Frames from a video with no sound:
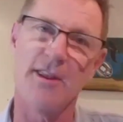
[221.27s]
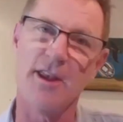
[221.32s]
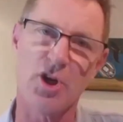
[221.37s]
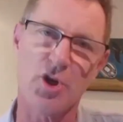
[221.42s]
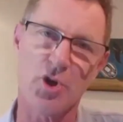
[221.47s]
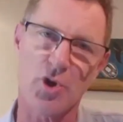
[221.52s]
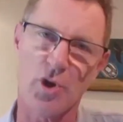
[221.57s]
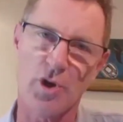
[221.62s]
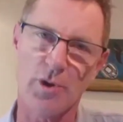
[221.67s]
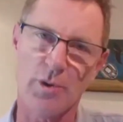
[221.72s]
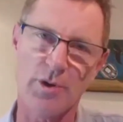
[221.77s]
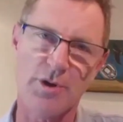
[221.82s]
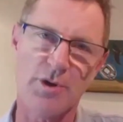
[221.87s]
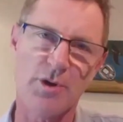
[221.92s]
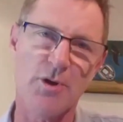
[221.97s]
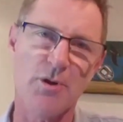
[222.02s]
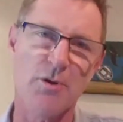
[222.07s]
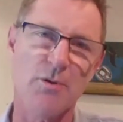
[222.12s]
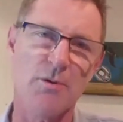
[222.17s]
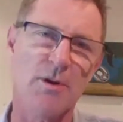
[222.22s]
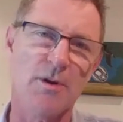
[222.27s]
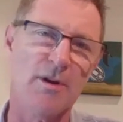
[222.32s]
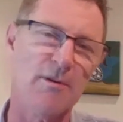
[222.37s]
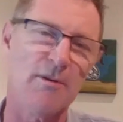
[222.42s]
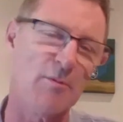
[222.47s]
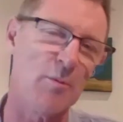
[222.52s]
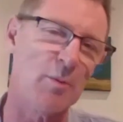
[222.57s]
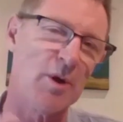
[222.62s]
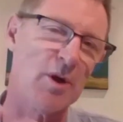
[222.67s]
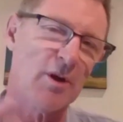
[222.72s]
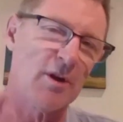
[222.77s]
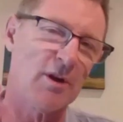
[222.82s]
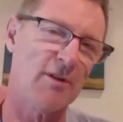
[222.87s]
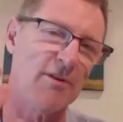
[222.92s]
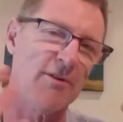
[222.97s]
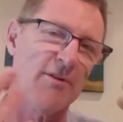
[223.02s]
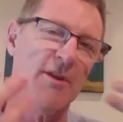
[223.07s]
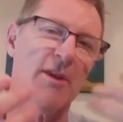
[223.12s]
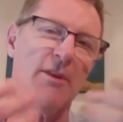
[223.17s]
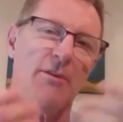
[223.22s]
they're trying to do, and when I
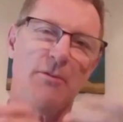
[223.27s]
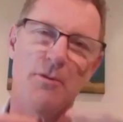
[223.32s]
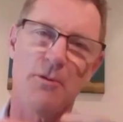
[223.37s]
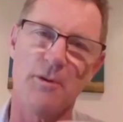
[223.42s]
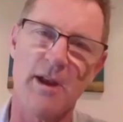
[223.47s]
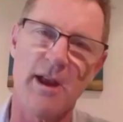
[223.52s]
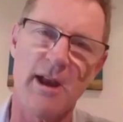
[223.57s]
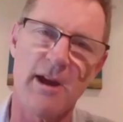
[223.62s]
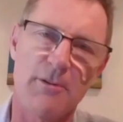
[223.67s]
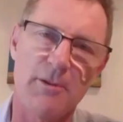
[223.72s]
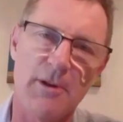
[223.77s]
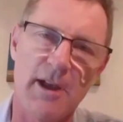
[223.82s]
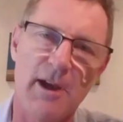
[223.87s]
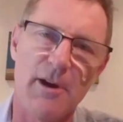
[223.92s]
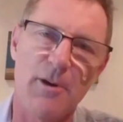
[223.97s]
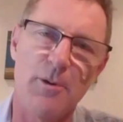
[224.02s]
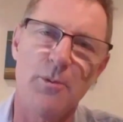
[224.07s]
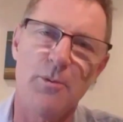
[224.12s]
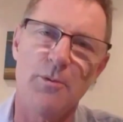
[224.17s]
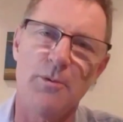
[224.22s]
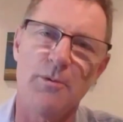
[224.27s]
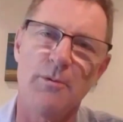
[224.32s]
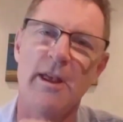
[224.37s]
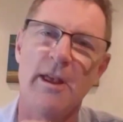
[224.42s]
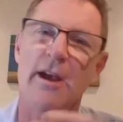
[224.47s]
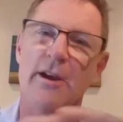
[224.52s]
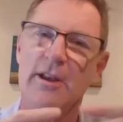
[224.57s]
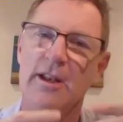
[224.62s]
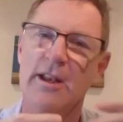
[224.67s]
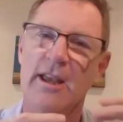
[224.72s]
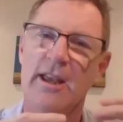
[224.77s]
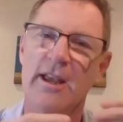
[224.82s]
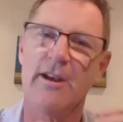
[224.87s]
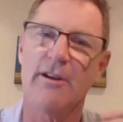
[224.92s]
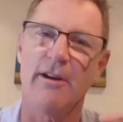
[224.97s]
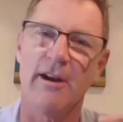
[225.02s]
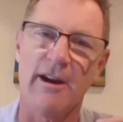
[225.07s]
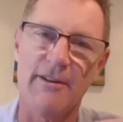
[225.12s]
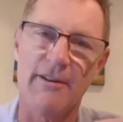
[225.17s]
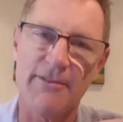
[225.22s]
can think through how can
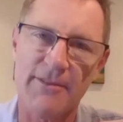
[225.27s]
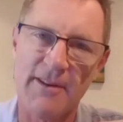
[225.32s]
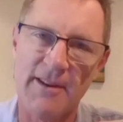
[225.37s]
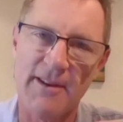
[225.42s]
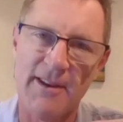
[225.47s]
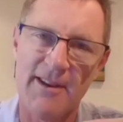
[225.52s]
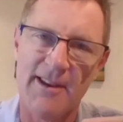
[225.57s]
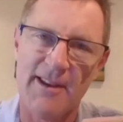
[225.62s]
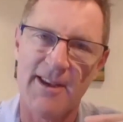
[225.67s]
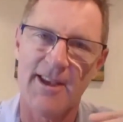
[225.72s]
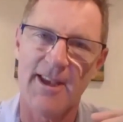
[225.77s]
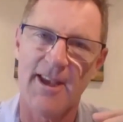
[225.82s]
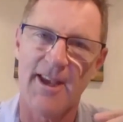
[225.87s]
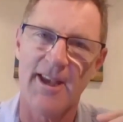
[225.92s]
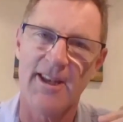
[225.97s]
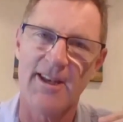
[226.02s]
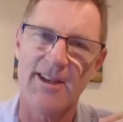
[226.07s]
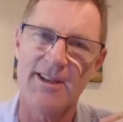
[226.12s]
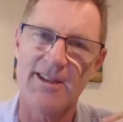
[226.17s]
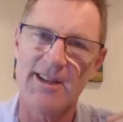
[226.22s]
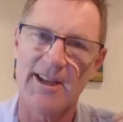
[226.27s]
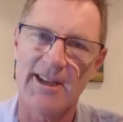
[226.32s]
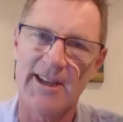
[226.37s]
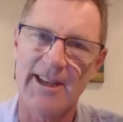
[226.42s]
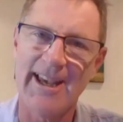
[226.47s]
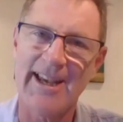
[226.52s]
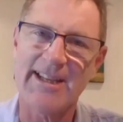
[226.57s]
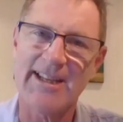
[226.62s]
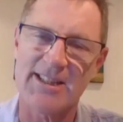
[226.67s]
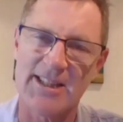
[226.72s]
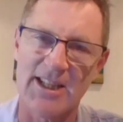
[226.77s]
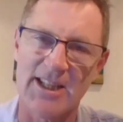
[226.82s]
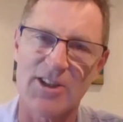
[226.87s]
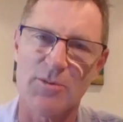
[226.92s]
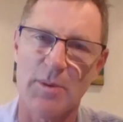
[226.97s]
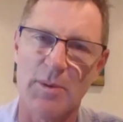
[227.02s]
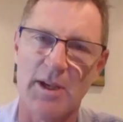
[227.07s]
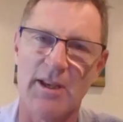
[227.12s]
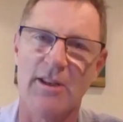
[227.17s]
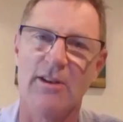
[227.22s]
aircraft and
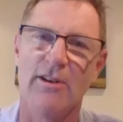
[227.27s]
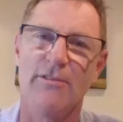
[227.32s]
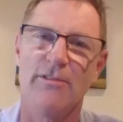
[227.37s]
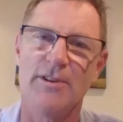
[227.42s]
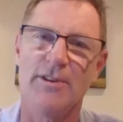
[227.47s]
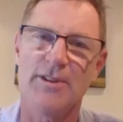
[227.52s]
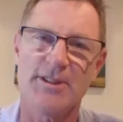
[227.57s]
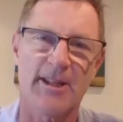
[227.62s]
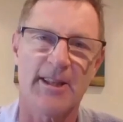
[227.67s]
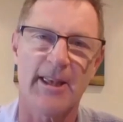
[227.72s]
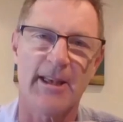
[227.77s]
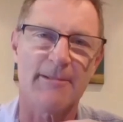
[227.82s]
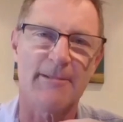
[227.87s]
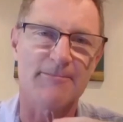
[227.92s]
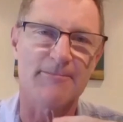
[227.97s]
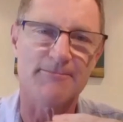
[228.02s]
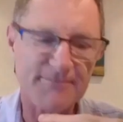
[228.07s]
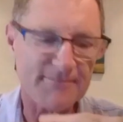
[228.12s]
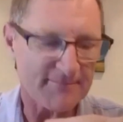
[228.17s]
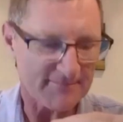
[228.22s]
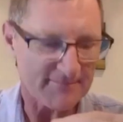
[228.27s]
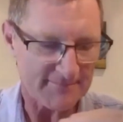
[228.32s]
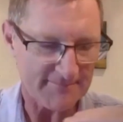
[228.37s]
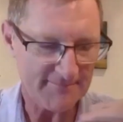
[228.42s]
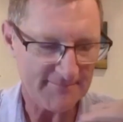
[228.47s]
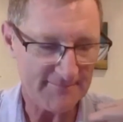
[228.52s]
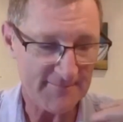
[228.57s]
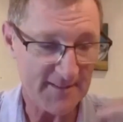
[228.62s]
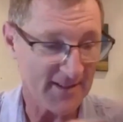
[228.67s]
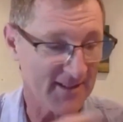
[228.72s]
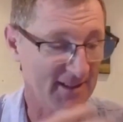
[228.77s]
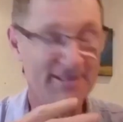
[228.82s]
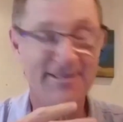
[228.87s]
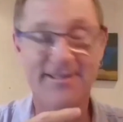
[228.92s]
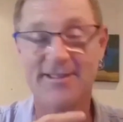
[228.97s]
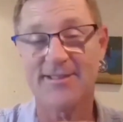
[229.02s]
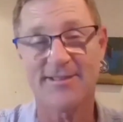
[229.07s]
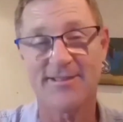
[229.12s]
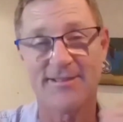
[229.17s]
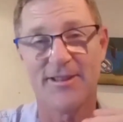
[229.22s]
access make a difference to that,
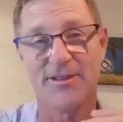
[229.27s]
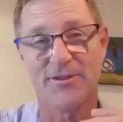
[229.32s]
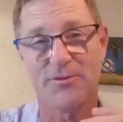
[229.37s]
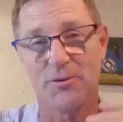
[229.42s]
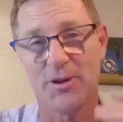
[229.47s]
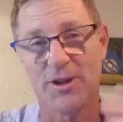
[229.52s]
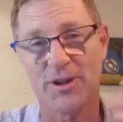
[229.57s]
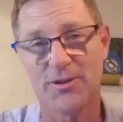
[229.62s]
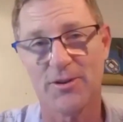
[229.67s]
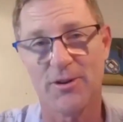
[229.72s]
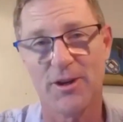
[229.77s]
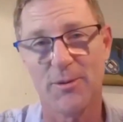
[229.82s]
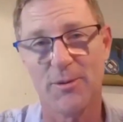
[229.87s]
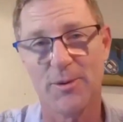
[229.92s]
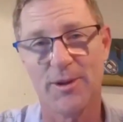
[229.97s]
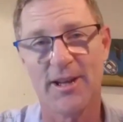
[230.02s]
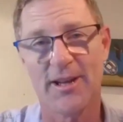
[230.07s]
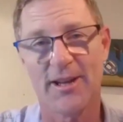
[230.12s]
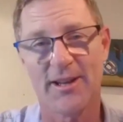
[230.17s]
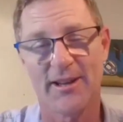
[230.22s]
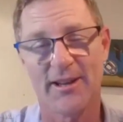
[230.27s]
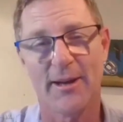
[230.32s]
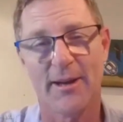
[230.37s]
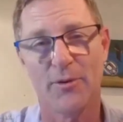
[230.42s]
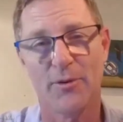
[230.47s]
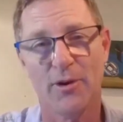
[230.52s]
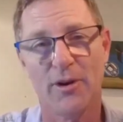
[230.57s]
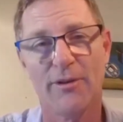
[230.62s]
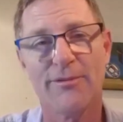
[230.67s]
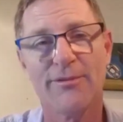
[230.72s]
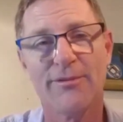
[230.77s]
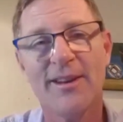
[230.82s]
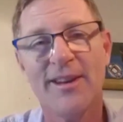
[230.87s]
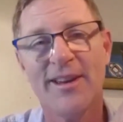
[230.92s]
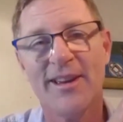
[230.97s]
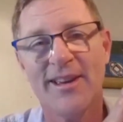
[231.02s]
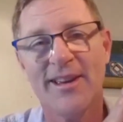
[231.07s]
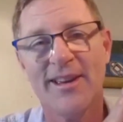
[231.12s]
it's really exciting when that comes off.